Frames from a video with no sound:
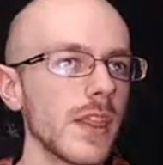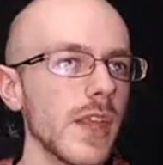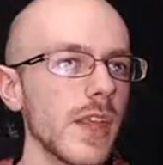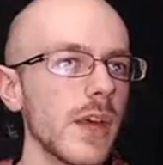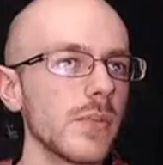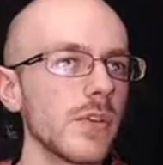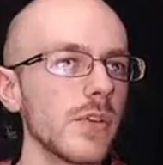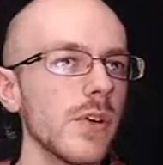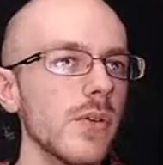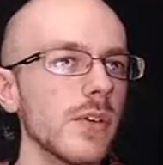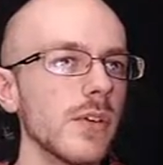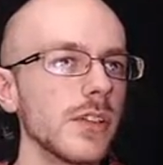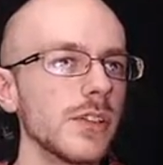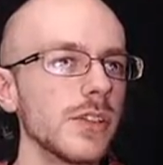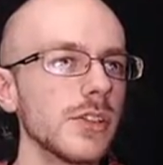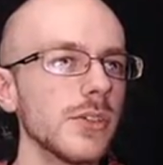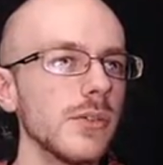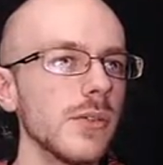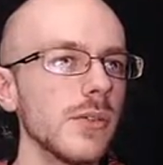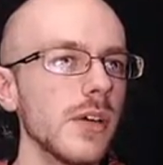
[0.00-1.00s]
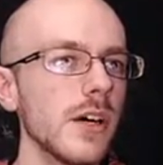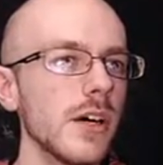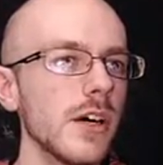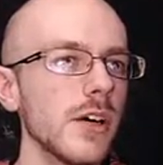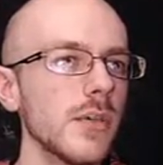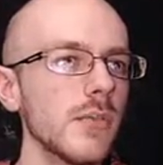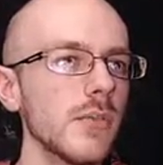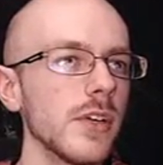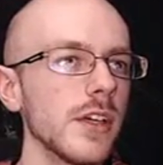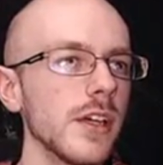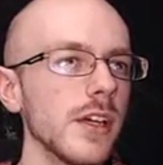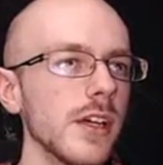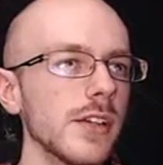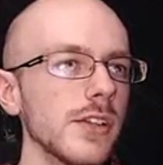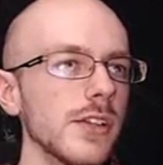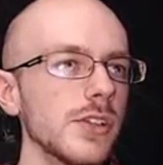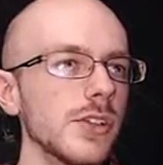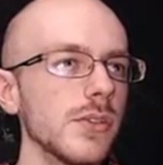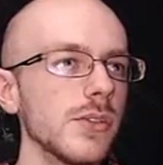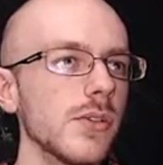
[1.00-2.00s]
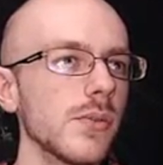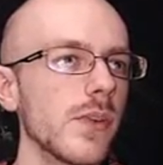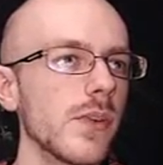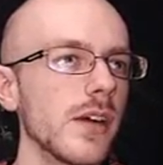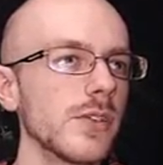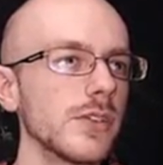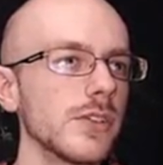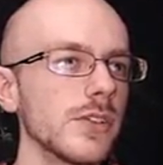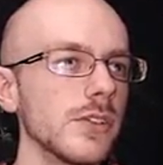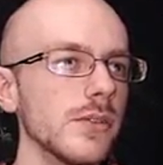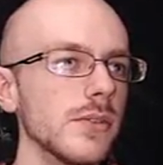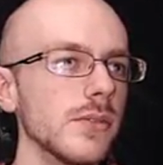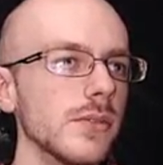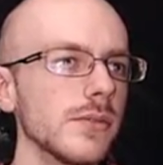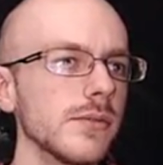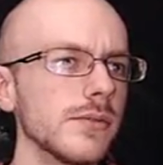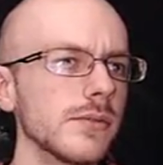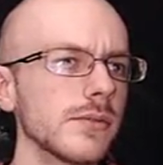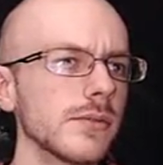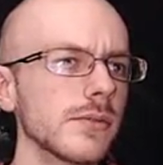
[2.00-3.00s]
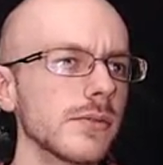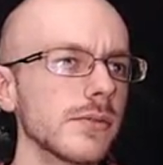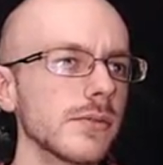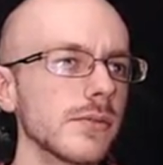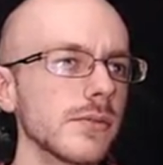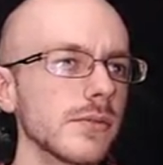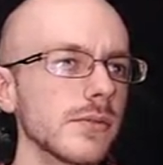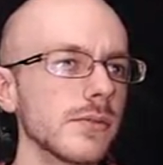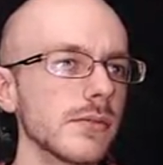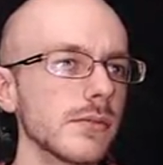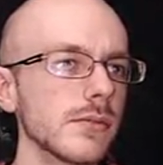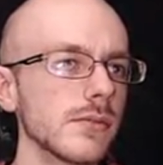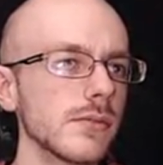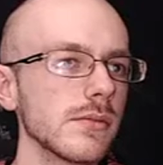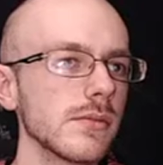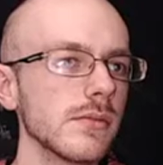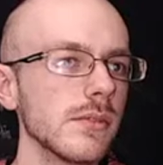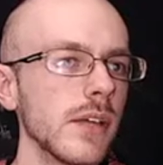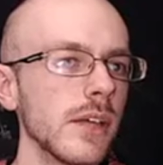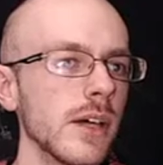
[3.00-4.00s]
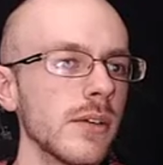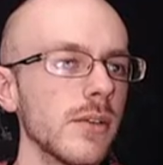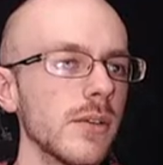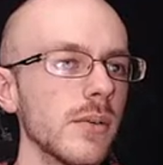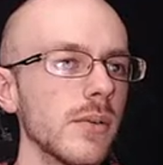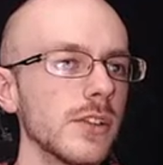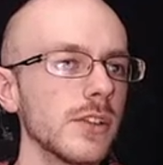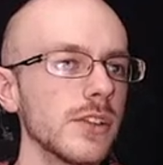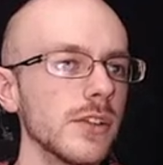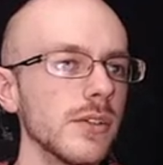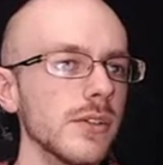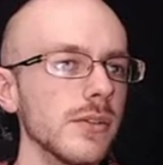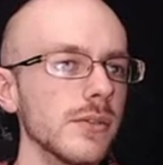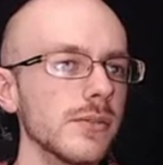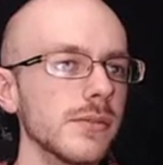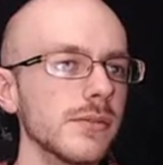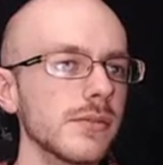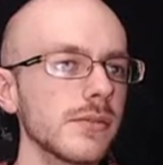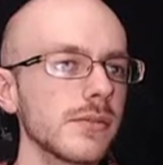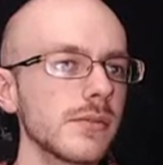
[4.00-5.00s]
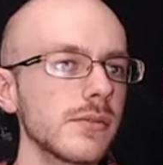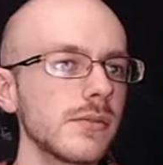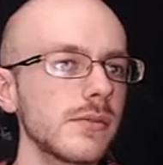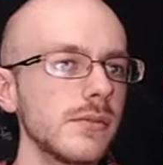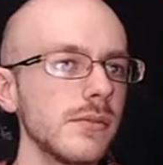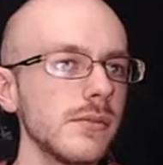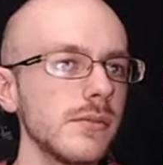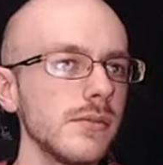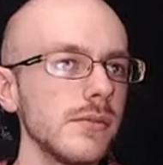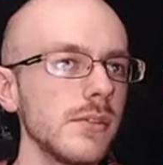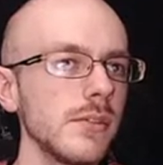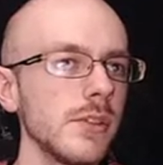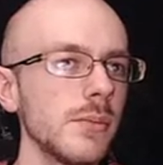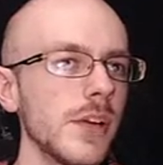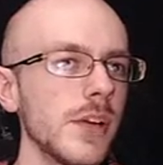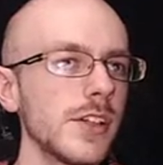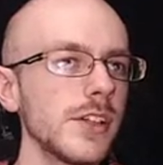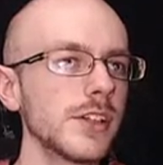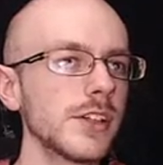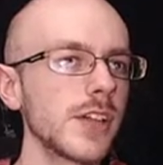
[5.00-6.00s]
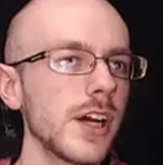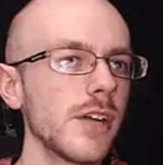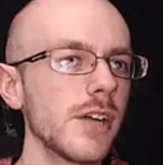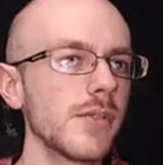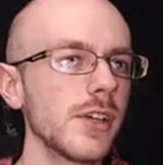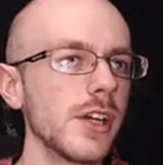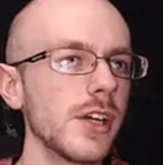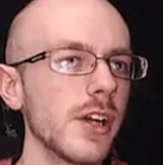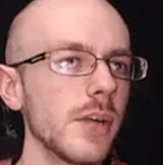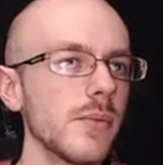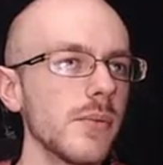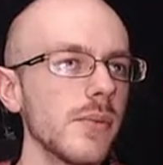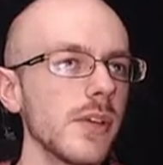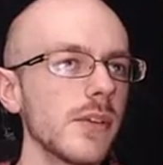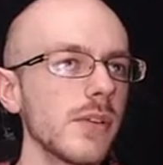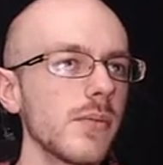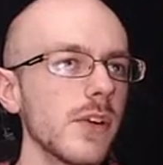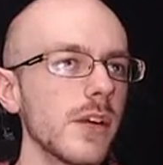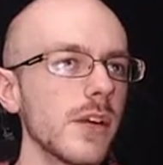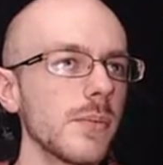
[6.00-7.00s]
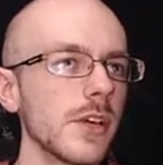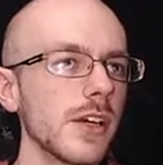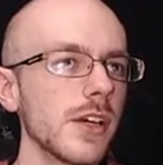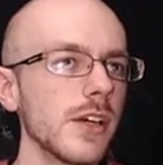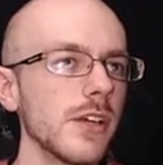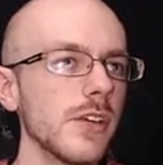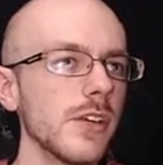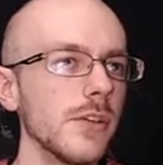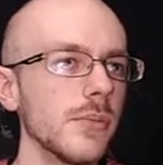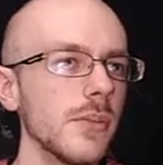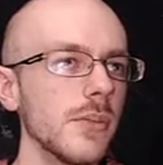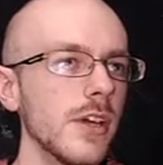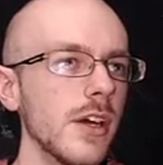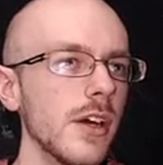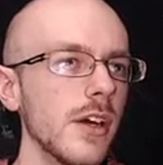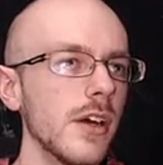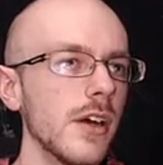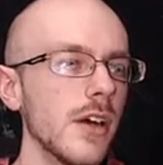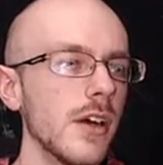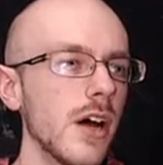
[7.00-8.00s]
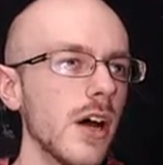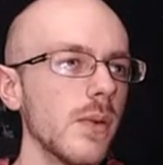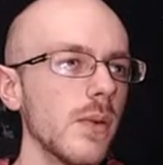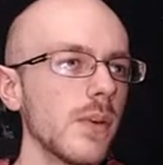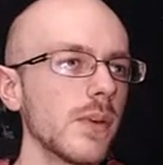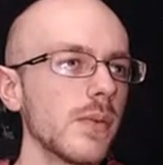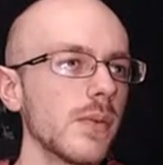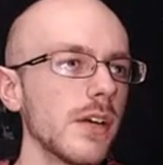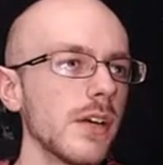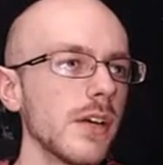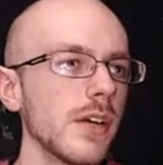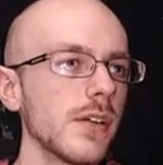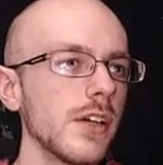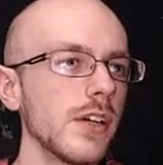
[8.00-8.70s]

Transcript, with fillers: I'm going to. Um, we can get this dude around too. I don't know what to do about this guy over here. I mean, we can run up and kill him. Uh, we can run down